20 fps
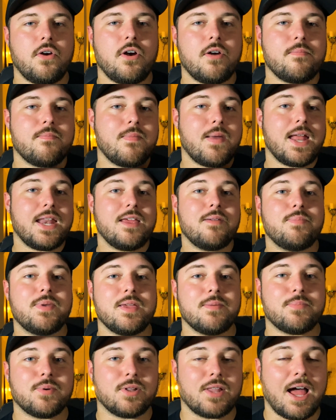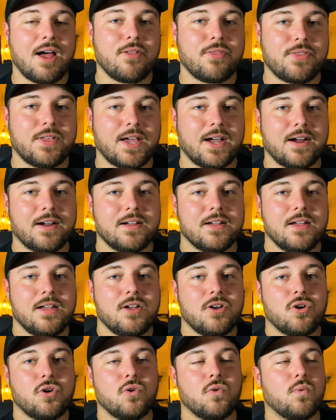are many people out there
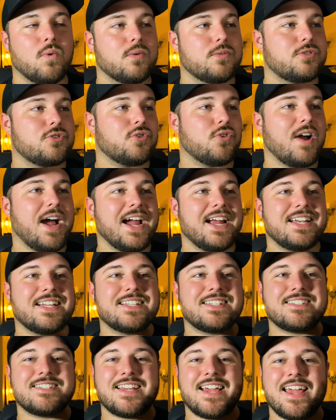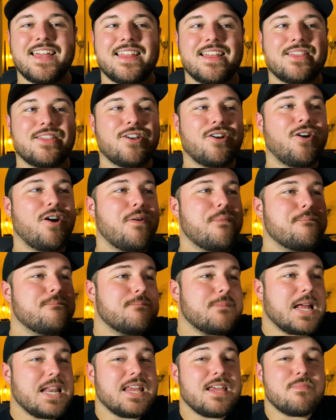who will try to say that there are
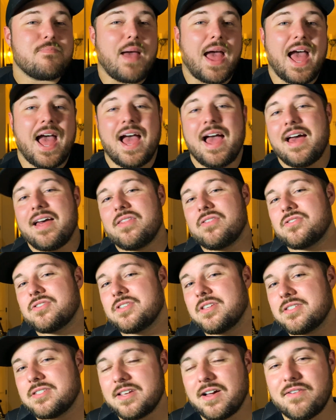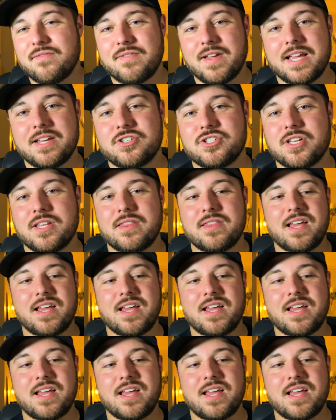many paths to salvation,